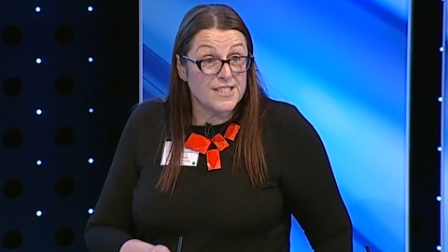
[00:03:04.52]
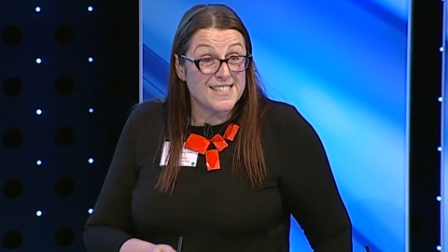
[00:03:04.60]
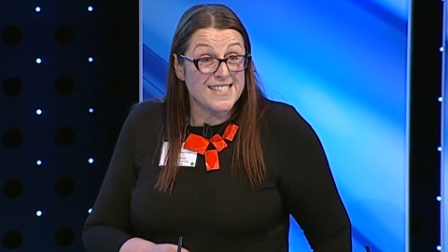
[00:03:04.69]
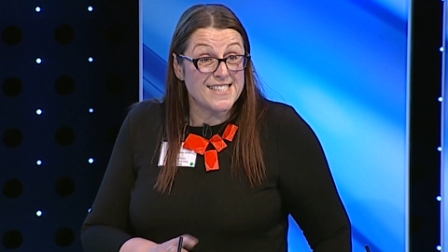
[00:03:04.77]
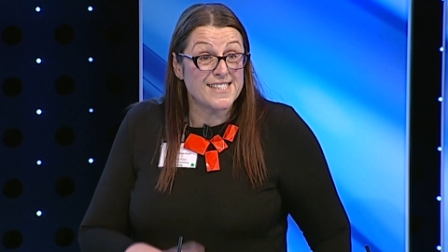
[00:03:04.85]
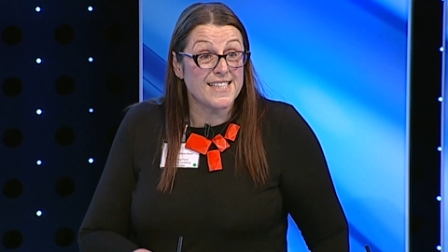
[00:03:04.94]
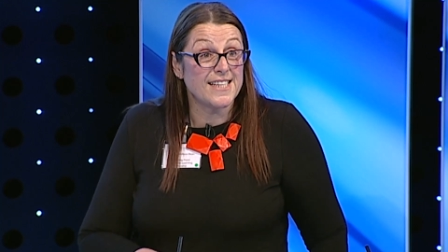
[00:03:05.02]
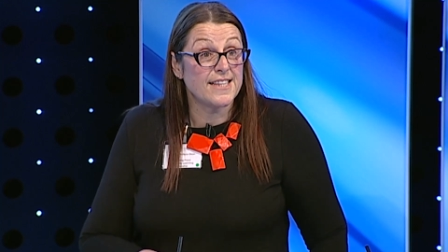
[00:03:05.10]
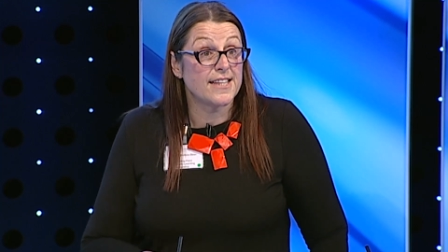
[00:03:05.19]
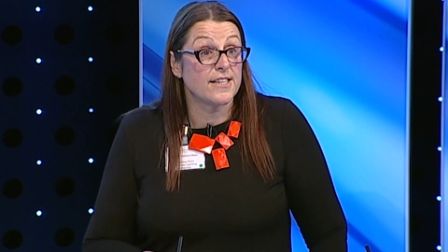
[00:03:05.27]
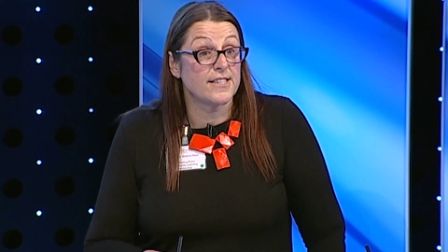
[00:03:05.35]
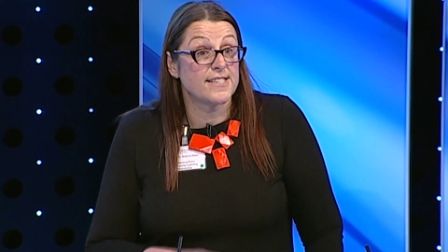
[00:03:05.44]
because they
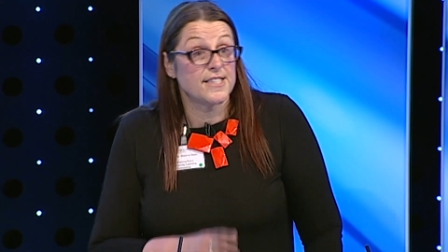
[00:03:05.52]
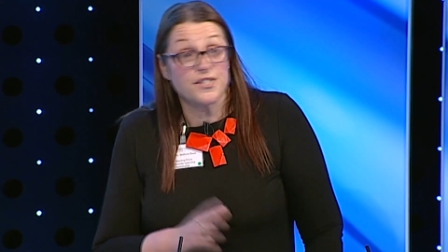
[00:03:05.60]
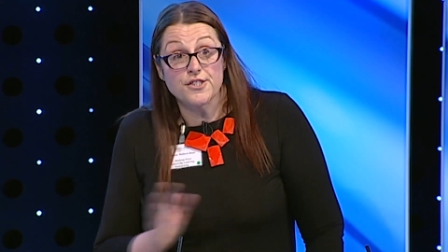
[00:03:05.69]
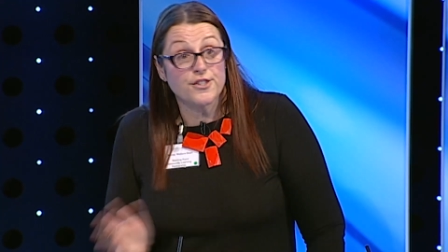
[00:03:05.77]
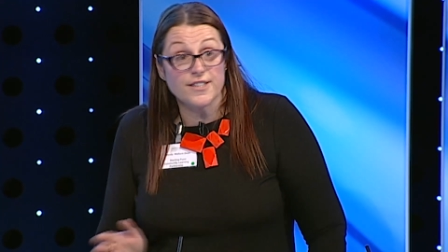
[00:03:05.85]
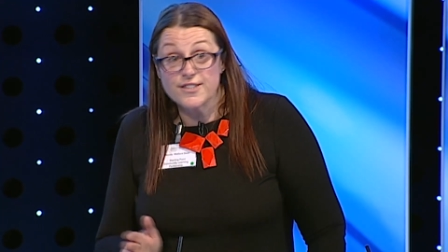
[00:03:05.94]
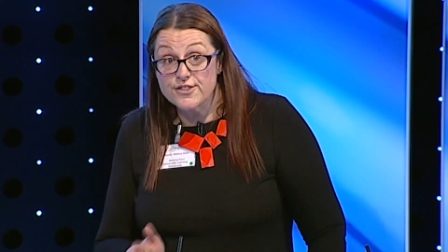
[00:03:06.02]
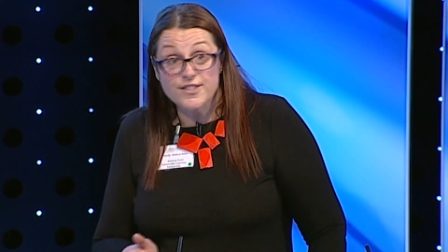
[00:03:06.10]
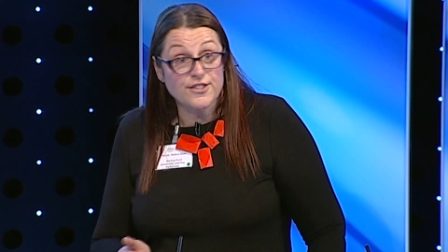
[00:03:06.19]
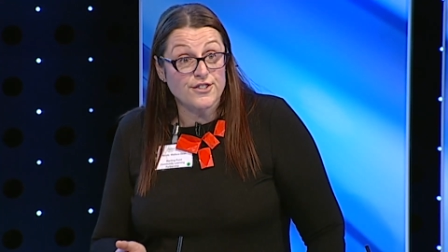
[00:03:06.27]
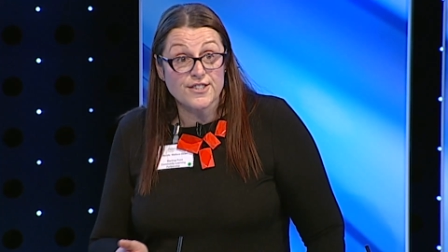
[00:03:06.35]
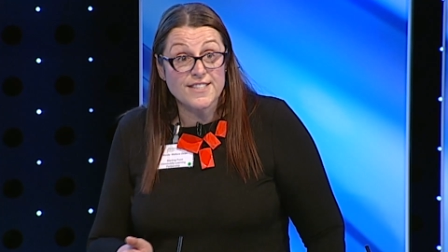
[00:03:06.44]
see that digital
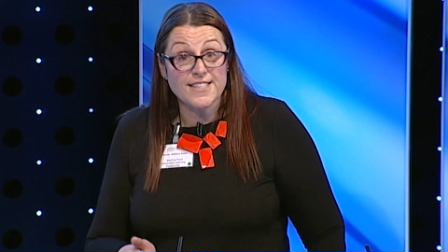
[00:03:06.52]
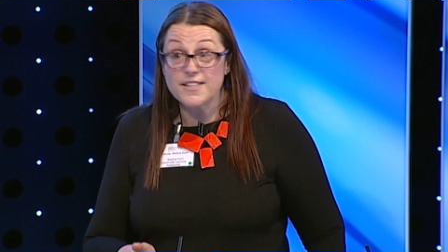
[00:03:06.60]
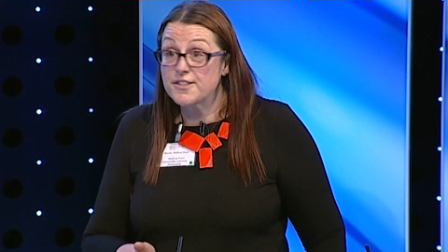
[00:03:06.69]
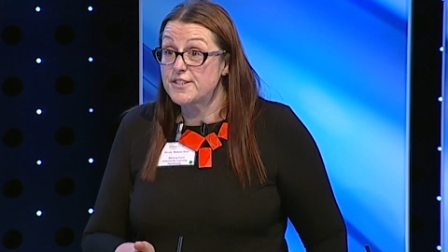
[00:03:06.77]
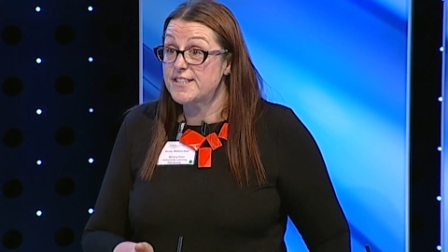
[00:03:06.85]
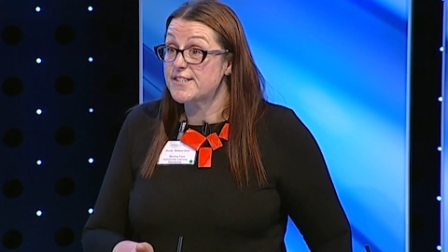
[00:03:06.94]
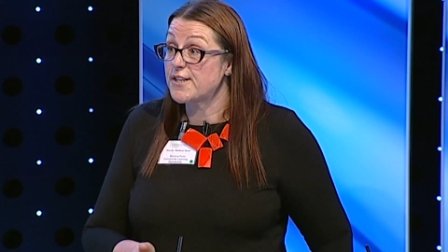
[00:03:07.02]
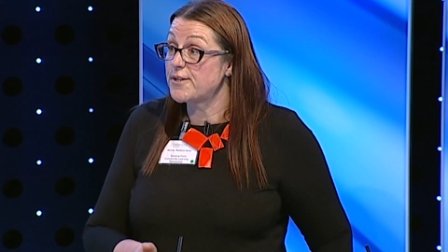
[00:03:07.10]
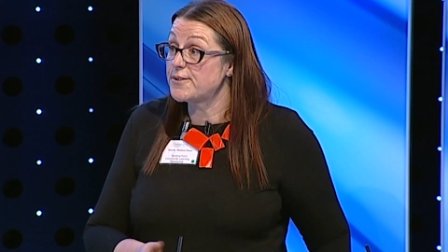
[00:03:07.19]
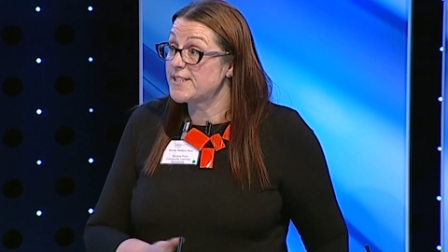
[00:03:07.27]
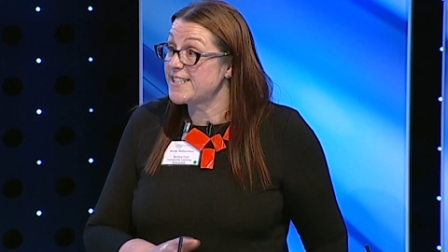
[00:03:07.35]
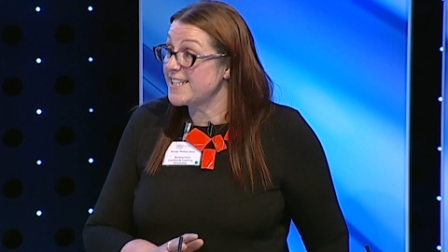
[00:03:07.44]
doesn't just stand on its
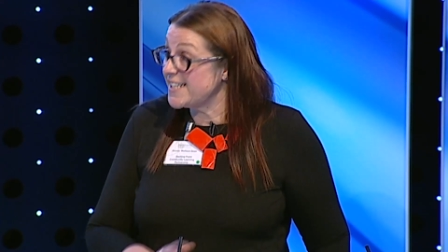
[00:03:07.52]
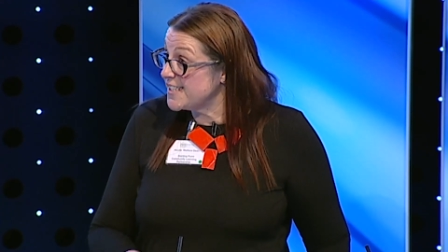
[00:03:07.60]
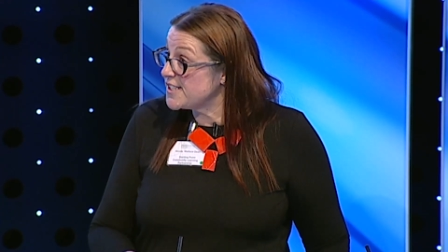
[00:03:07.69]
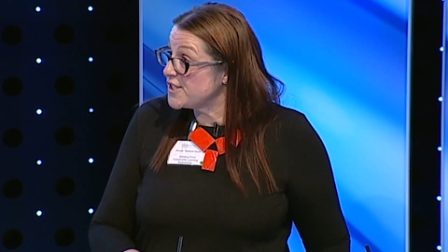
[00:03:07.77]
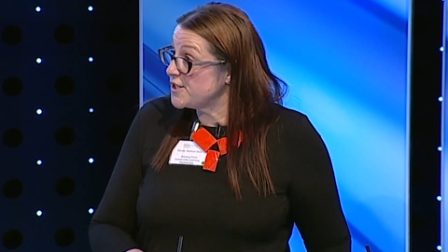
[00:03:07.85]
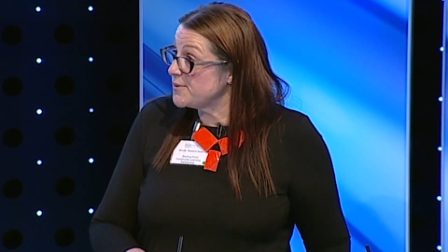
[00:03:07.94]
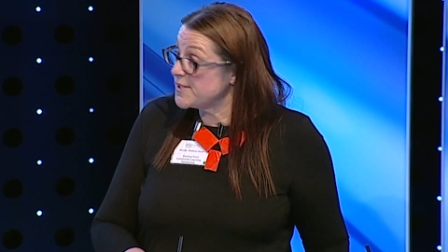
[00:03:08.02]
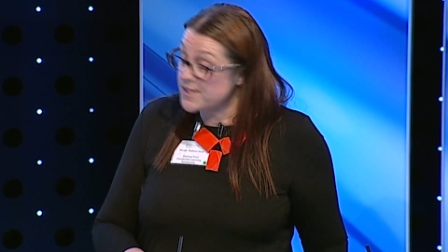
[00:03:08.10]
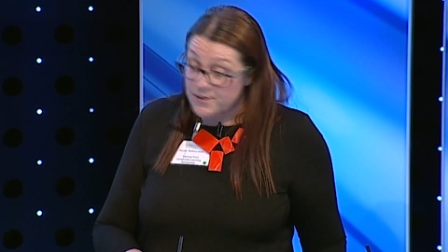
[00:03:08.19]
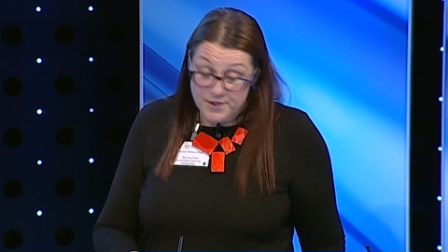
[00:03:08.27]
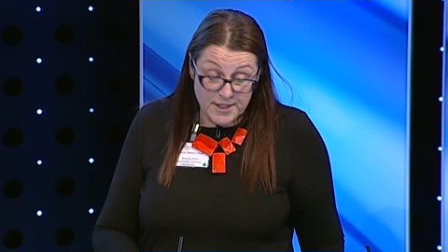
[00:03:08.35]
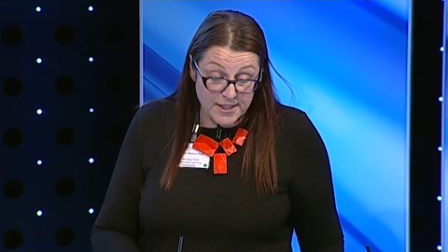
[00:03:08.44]
own and it is to do
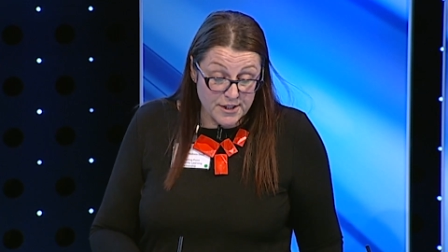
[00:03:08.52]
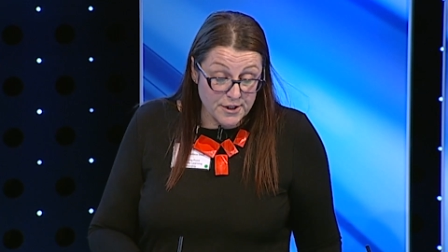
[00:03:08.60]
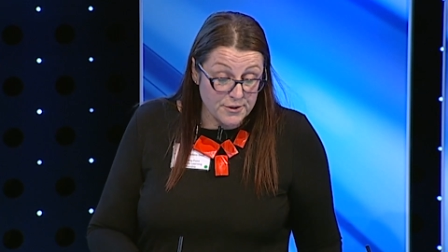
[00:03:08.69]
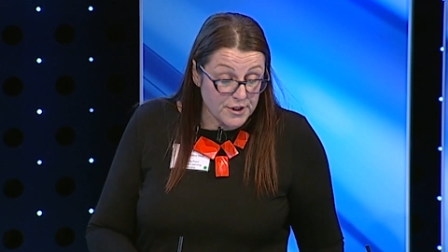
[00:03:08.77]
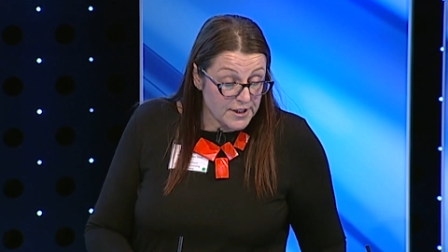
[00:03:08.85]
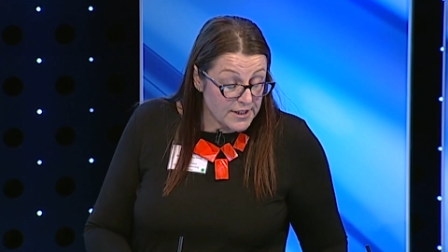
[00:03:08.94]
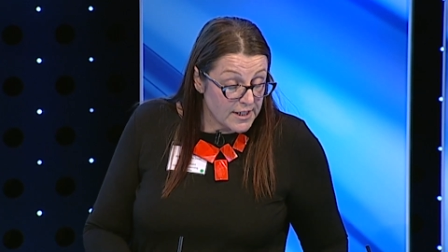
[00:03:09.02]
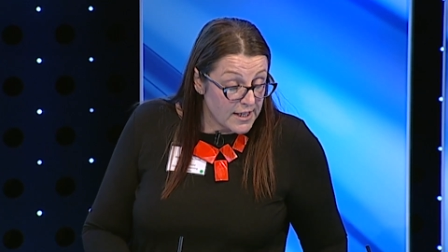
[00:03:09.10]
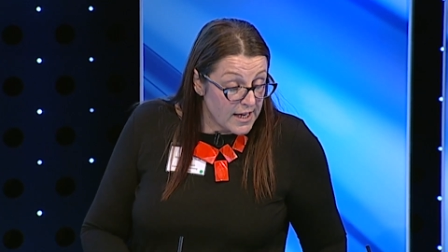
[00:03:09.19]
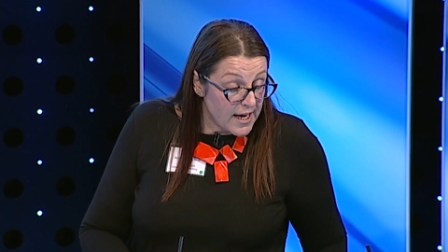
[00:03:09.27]
with social inclusion.